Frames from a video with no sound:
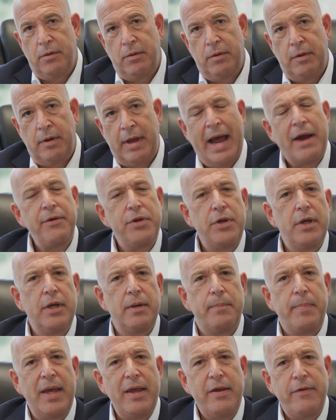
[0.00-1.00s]
How are you going
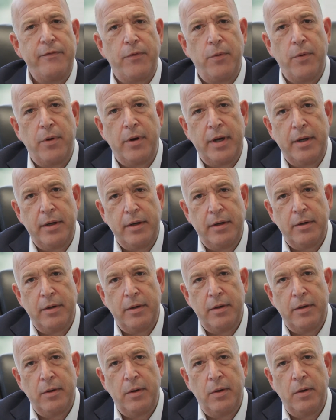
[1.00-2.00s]
to pay for it?
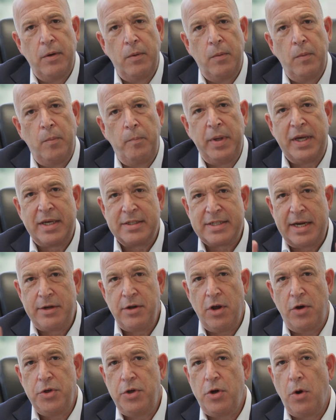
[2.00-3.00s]
Because I
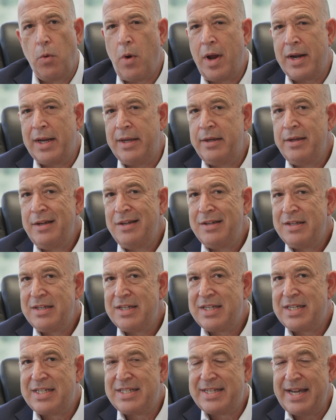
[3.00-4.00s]
know you don't want to
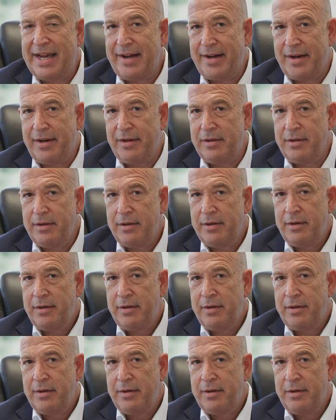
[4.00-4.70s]
sell